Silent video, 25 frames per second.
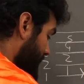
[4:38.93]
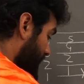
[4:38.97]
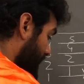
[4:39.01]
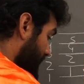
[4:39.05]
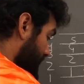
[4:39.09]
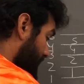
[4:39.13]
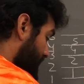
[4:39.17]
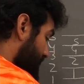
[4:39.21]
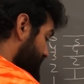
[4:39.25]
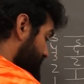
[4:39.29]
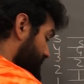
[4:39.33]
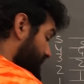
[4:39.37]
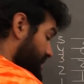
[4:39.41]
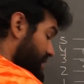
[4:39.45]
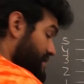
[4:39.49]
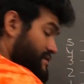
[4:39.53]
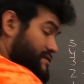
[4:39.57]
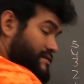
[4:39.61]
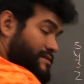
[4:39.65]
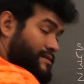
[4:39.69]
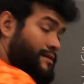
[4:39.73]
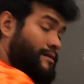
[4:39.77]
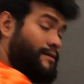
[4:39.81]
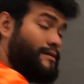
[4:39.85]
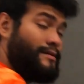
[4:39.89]
And then it
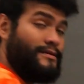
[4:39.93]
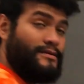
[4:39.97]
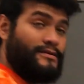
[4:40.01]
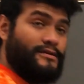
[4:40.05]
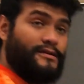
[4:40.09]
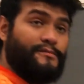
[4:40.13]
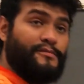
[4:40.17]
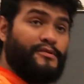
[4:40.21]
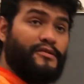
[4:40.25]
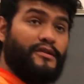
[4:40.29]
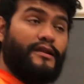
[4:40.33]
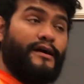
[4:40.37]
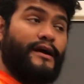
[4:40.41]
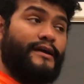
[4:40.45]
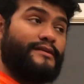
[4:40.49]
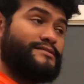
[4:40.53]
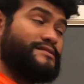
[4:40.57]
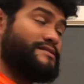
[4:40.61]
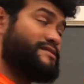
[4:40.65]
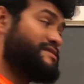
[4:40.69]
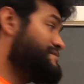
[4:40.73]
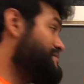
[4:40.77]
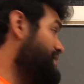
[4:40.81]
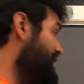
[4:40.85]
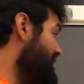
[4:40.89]
says, number the lines
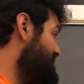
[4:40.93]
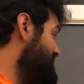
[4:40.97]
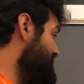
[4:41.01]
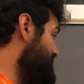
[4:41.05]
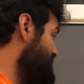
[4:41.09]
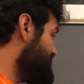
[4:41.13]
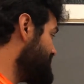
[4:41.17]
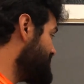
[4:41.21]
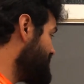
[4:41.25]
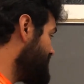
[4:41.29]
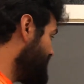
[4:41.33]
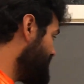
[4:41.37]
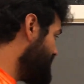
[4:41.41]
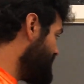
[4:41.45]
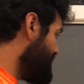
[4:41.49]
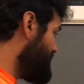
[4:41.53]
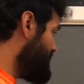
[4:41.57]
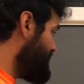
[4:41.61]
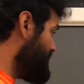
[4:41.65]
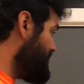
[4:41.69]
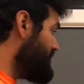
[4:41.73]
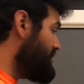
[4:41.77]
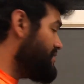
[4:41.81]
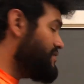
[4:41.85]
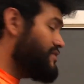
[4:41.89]
and spaces.
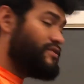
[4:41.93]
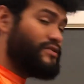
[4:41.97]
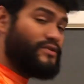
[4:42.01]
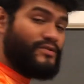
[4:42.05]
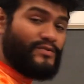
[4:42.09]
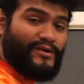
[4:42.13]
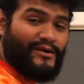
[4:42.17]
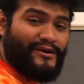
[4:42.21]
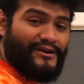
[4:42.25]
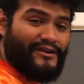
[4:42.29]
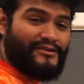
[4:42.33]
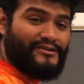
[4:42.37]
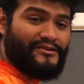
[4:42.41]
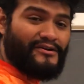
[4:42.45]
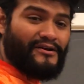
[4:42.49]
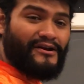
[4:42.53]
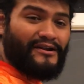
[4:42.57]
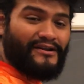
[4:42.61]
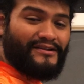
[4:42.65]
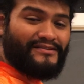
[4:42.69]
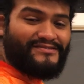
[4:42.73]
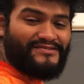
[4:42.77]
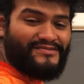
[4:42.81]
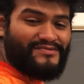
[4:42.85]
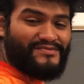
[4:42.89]
You already know how
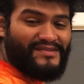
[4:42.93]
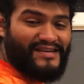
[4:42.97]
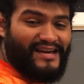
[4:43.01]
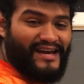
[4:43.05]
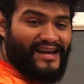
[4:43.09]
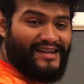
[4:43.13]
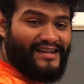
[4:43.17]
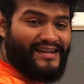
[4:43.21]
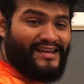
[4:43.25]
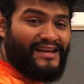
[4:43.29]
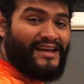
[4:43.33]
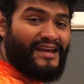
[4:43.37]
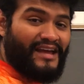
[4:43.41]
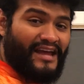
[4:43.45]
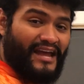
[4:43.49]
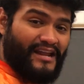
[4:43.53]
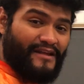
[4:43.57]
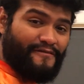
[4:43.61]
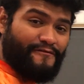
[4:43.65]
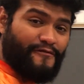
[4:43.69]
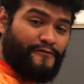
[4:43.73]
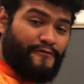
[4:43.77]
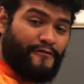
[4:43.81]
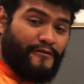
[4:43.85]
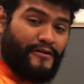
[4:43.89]
to do that. And
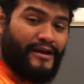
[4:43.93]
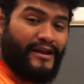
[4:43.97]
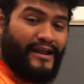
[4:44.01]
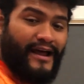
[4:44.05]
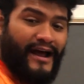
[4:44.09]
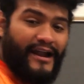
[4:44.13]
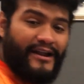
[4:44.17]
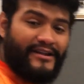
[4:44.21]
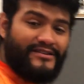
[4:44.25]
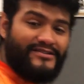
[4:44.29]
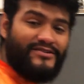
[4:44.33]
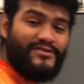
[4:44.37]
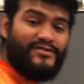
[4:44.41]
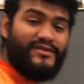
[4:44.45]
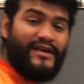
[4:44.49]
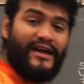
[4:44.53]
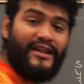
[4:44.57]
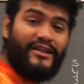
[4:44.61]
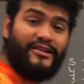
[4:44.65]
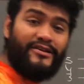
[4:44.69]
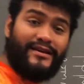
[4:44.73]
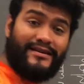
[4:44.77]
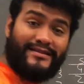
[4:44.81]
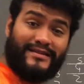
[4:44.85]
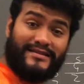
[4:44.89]
if you forget how to do
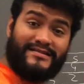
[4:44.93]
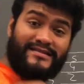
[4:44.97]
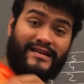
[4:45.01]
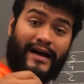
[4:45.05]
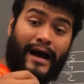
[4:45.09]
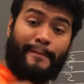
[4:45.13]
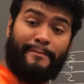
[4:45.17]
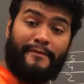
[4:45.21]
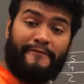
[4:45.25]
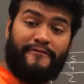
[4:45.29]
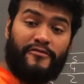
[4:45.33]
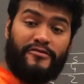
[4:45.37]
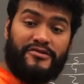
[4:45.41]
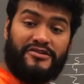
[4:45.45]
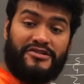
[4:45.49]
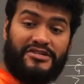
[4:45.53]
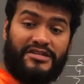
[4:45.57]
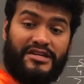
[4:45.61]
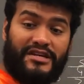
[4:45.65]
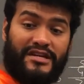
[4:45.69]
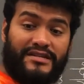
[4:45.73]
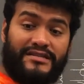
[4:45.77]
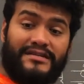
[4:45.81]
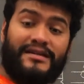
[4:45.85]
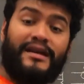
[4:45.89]
that, look at the top of your
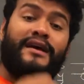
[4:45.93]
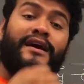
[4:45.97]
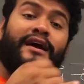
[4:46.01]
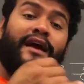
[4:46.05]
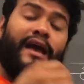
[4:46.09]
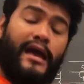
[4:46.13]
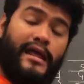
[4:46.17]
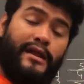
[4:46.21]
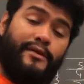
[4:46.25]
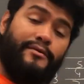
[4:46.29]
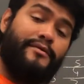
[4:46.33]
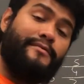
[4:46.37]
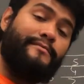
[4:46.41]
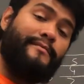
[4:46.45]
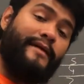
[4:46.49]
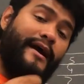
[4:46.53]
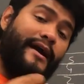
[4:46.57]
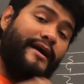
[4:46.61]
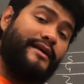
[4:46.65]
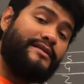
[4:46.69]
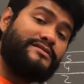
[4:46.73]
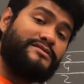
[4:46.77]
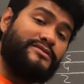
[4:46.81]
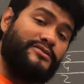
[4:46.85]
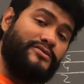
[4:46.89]
sheet, and it
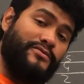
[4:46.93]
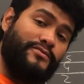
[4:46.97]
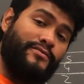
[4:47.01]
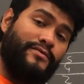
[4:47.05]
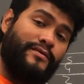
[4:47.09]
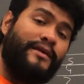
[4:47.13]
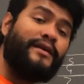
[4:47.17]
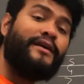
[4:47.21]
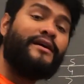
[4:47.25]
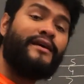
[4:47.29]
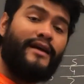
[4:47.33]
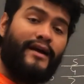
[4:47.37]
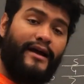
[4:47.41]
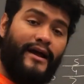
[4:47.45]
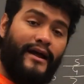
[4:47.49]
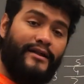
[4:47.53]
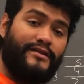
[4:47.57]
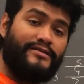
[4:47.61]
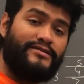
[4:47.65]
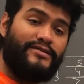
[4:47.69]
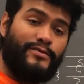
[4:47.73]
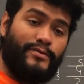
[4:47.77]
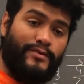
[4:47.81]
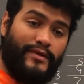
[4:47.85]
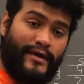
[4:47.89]
reminds you how to
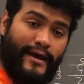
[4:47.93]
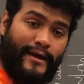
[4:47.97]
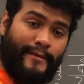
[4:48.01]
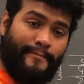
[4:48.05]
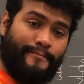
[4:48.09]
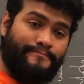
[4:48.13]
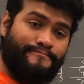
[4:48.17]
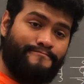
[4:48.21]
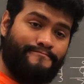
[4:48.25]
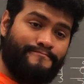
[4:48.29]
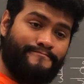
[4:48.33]
do that.